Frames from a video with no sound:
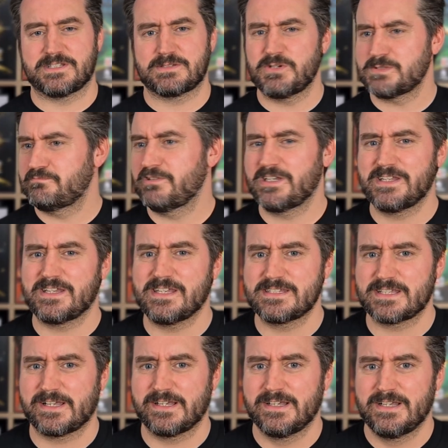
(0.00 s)
And what's brilliant is
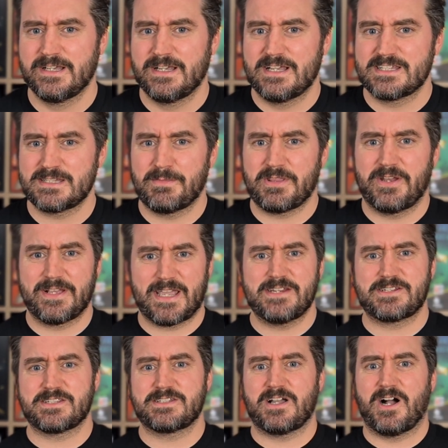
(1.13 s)
that some of the
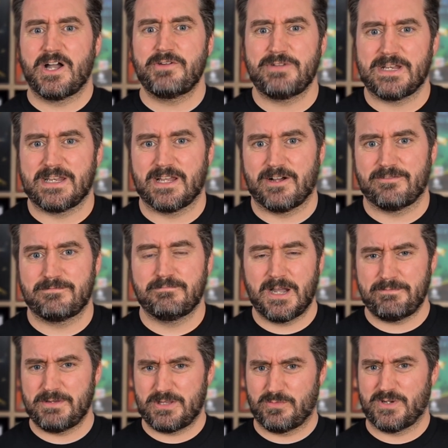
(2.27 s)
locations that I really love
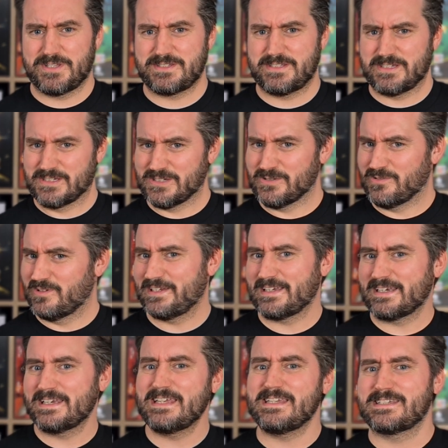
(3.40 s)
might be the ones that you like
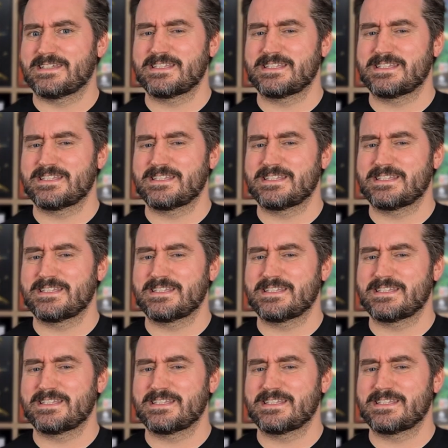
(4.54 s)
least,